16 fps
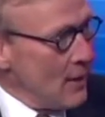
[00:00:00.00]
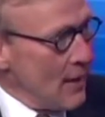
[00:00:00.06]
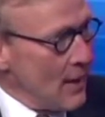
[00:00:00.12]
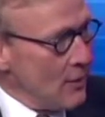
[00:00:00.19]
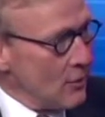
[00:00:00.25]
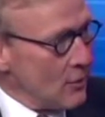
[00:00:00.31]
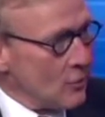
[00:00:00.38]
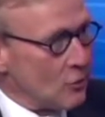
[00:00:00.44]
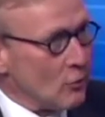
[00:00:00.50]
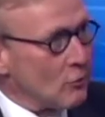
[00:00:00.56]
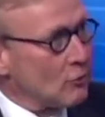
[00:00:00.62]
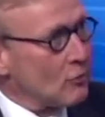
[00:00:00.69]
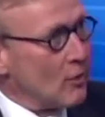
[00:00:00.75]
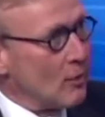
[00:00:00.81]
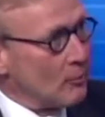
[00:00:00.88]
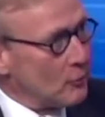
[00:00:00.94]
and that there's
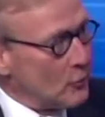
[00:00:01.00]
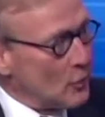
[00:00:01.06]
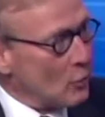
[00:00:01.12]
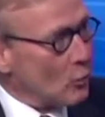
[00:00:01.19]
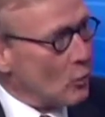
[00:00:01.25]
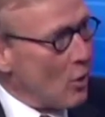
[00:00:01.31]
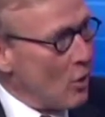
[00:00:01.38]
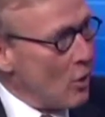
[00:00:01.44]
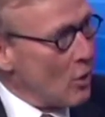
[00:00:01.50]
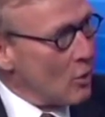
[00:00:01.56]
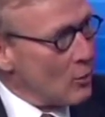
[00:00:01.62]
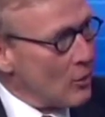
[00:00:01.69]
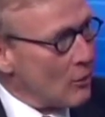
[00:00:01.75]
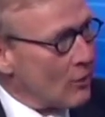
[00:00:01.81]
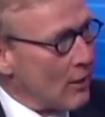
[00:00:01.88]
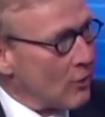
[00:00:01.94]
something wrong
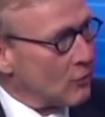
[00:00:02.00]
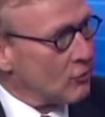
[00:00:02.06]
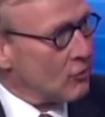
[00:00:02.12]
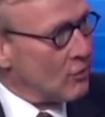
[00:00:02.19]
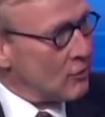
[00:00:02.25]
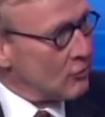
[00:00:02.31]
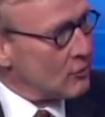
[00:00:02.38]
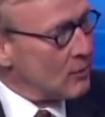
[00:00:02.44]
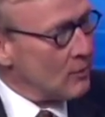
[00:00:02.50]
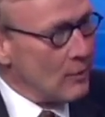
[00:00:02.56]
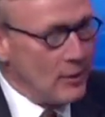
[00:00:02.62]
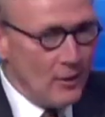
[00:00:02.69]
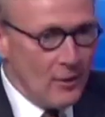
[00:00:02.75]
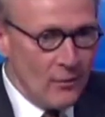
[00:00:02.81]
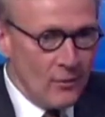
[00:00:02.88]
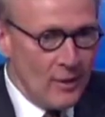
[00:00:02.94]
with our system,
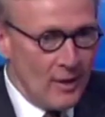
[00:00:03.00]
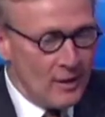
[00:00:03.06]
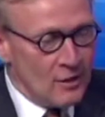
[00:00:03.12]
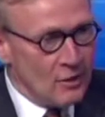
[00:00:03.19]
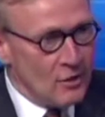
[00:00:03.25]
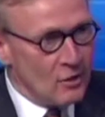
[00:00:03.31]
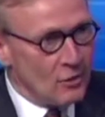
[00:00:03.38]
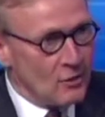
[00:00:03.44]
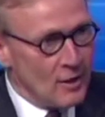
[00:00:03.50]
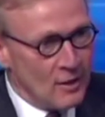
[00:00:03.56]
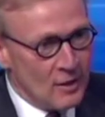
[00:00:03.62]
that an